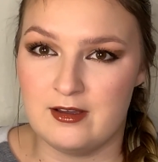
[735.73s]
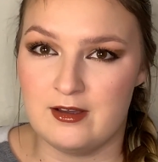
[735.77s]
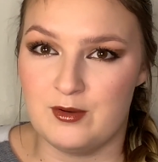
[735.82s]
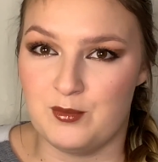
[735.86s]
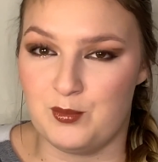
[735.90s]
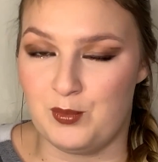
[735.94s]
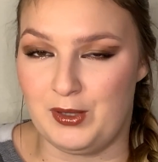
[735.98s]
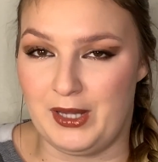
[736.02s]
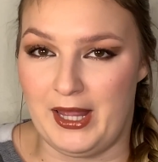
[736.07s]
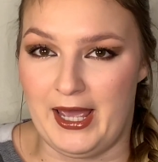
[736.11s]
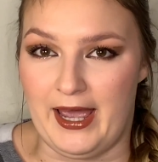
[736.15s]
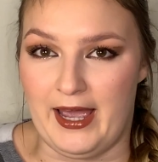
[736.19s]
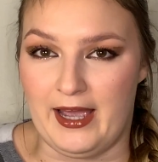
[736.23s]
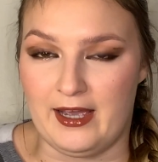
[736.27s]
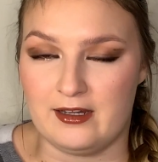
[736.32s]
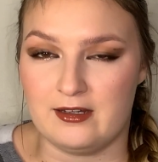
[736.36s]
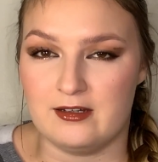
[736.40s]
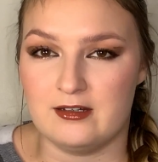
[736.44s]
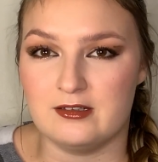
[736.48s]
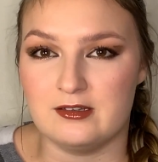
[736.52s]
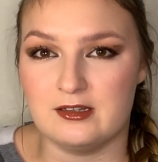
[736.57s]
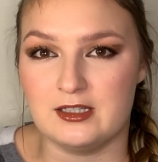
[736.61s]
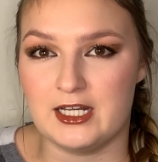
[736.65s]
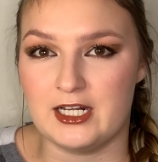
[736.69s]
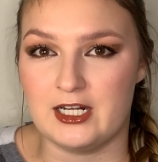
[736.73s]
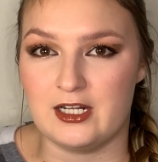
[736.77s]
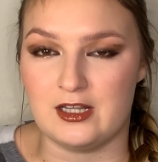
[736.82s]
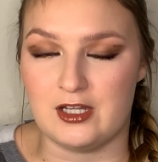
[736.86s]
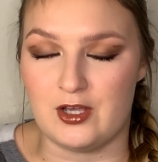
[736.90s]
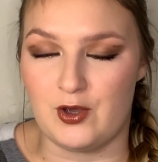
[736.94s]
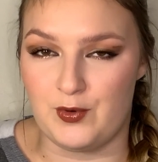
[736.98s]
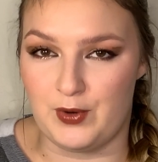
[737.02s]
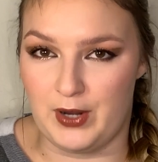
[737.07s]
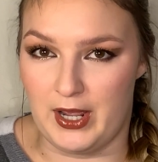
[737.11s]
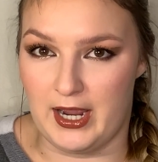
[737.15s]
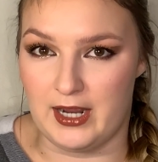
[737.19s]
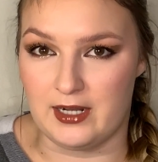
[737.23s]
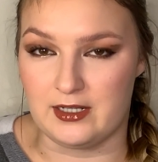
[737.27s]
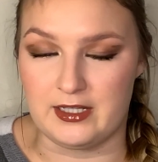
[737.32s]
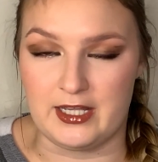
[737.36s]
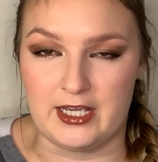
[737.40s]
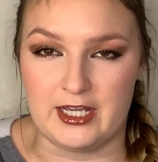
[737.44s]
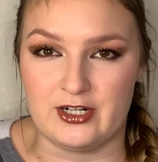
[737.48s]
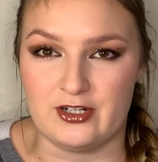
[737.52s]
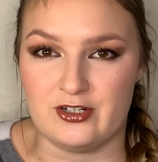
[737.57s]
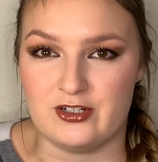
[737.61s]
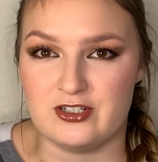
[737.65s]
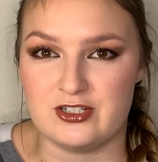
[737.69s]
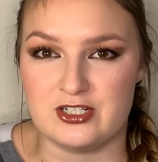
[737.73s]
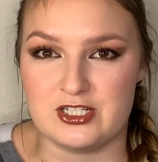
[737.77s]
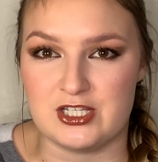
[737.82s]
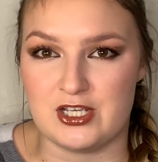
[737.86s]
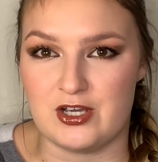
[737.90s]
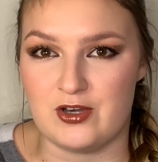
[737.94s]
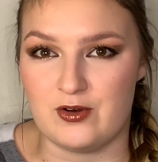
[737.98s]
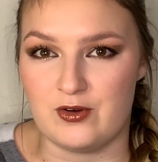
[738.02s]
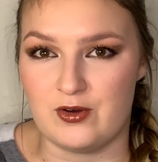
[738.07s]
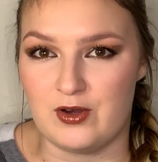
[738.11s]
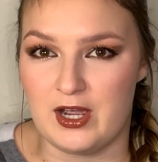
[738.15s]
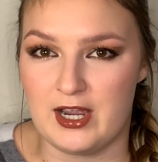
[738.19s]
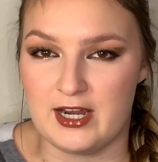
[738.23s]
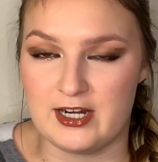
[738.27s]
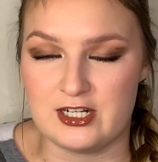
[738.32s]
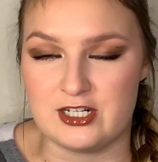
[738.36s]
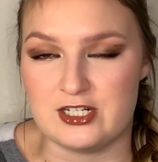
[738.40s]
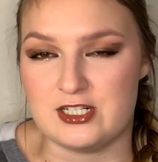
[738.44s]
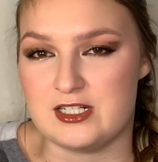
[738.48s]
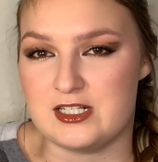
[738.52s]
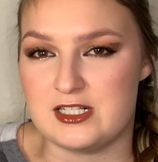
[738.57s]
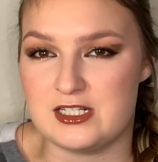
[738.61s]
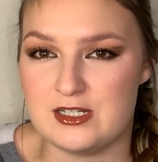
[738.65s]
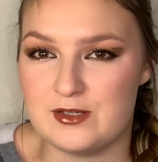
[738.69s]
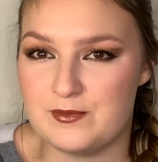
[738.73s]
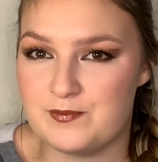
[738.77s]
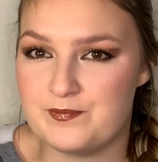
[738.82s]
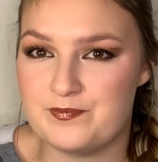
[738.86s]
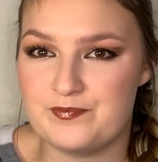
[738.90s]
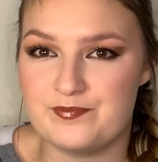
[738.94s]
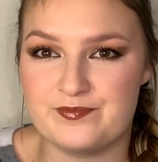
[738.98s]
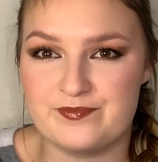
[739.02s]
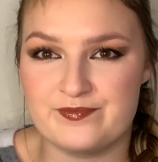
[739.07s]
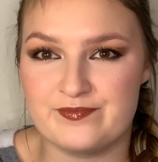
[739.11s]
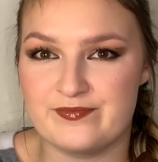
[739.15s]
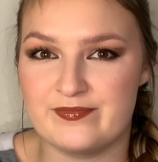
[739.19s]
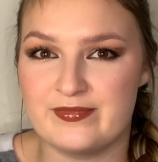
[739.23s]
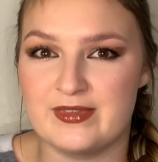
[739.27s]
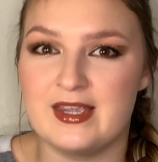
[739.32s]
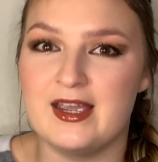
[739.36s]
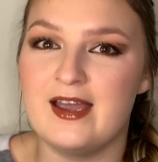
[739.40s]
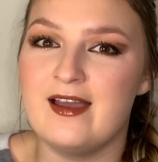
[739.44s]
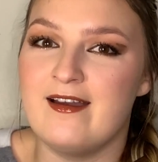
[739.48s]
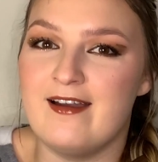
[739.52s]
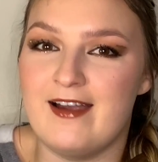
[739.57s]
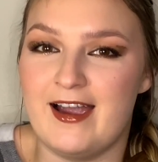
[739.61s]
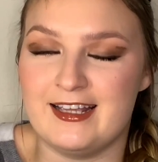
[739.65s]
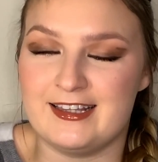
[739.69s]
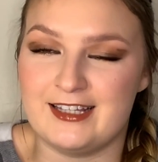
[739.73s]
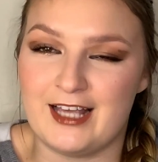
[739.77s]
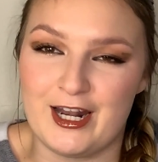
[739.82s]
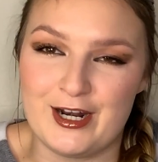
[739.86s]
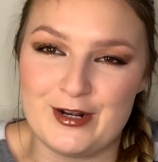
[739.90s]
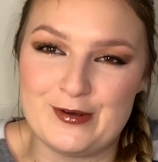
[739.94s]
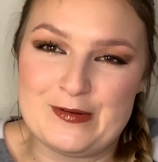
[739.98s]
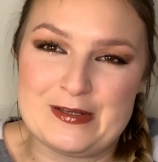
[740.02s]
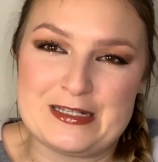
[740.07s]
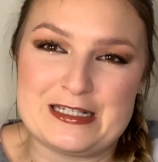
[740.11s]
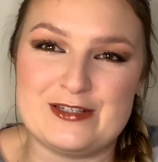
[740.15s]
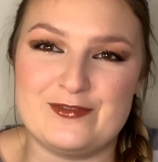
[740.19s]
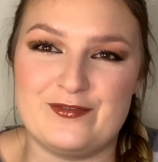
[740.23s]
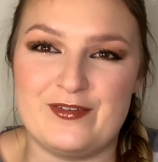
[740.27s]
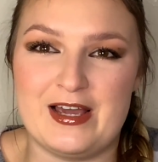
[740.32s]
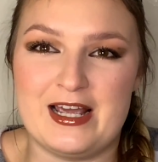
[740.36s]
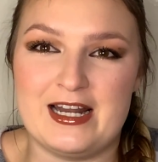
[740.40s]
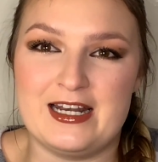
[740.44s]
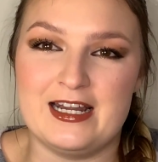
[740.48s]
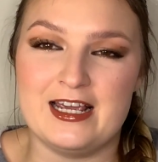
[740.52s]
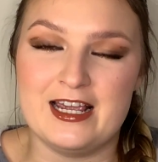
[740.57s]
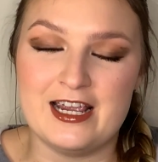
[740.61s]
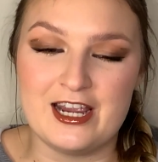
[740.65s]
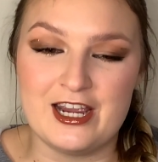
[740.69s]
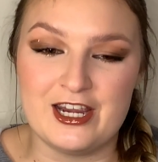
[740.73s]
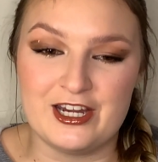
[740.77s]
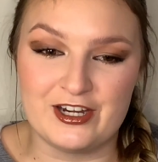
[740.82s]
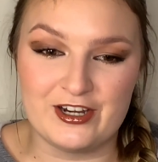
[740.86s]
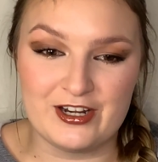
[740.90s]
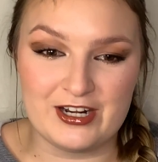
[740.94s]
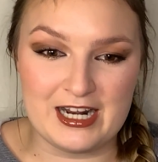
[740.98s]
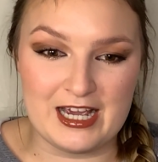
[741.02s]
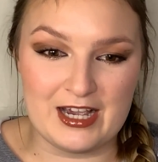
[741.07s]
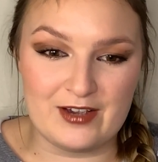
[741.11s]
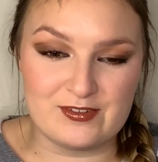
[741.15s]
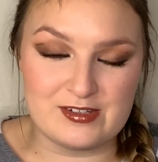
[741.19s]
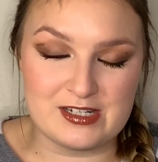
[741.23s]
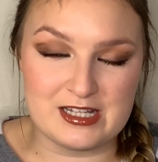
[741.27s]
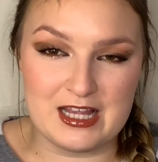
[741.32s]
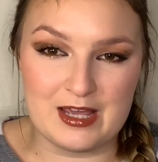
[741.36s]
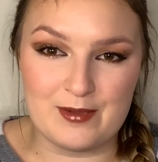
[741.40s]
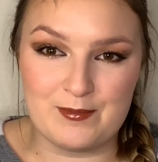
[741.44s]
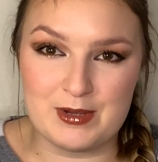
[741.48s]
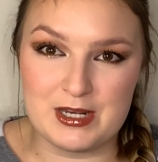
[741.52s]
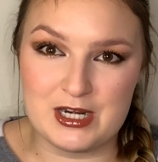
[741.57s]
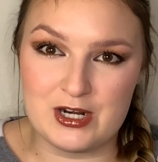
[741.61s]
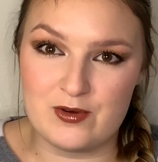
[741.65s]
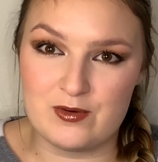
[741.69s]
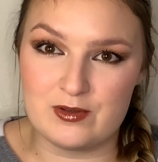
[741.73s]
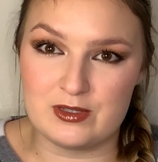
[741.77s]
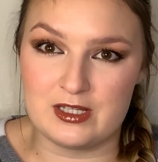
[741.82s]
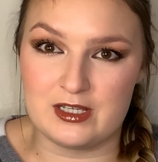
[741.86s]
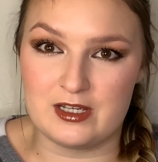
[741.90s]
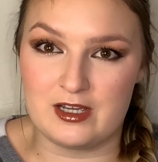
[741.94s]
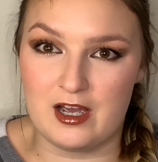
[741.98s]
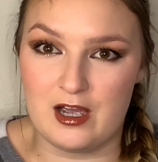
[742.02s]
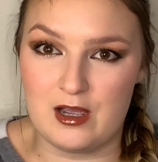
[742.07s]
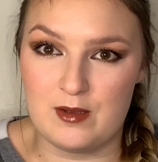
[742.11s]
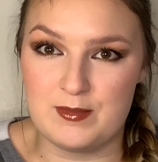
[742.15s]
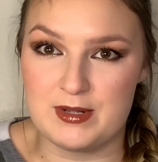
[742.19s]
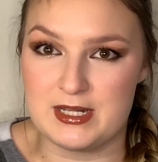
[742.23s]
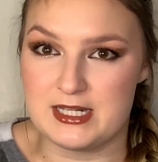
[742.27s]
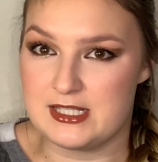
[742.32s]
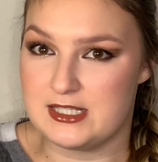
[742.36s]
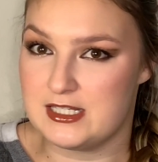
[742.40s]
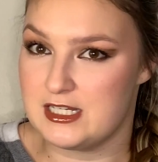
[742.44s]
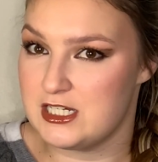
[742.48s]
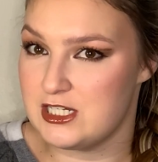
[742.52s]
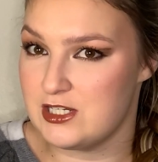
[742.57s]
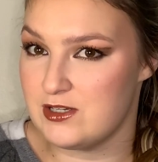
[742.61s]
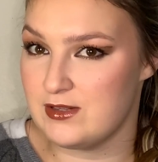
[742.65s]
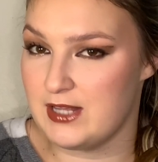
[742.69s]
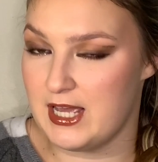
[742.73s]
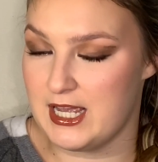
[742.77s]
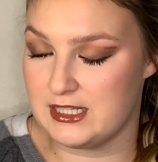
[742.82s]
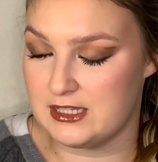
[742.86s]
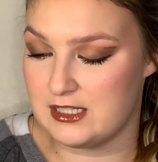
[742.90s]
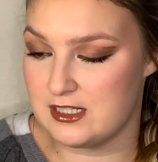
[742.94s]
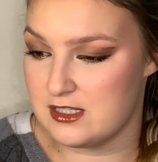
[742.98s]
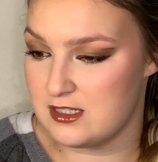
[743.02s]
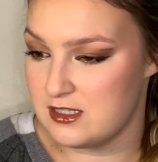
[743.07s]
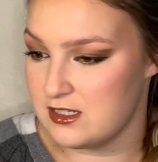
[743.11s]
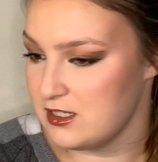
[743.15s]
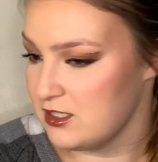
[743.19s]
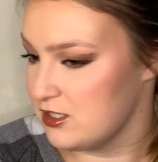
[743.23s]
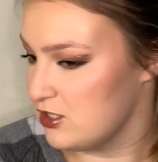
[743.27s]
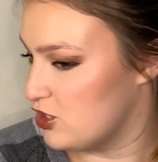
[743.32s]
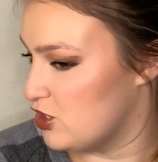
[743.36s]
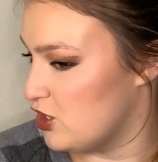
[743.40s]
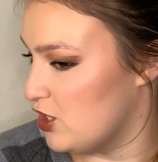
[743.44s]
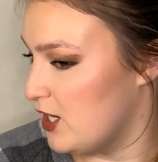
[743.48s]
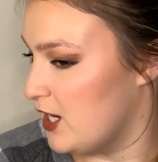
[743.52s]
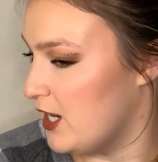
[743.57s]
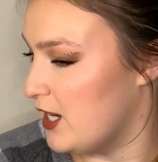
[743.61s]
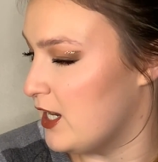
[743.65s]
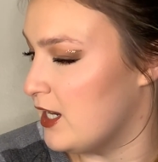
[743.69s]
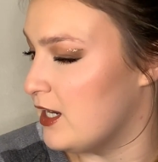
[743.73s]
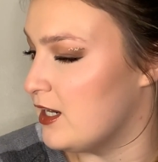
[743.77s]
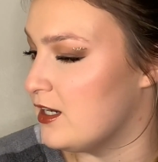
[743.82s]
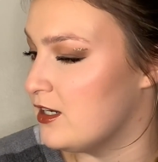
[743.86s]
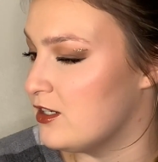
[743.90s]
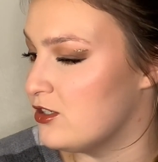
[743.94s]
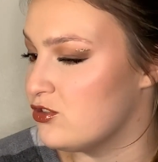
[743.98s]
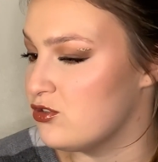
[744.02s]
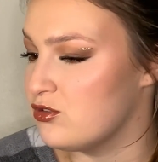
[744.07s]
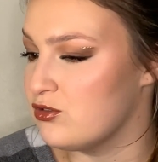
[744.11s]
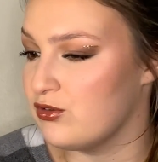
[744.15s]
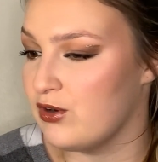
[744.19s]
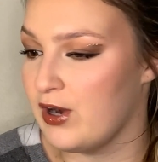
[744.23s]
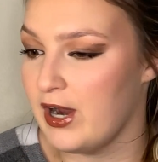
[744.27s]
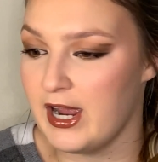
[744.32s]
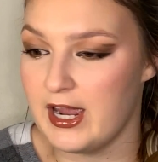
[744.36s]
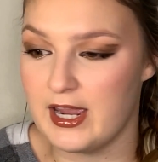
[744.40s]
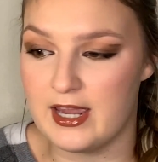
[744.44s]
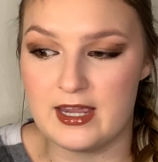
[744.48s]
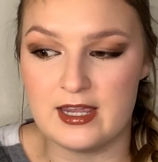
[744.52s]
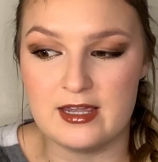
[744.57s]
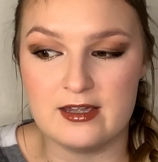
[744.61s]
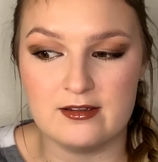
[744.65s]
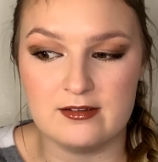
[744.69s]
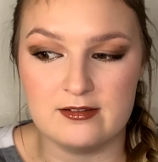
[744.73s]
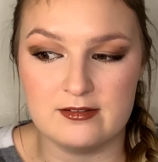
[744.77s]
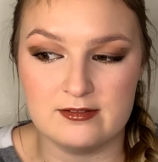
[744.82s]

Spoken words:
black, let alone eyeliner, so I thought it was fun. You're gonna have to let me know in the comments, did you like this look? Should I try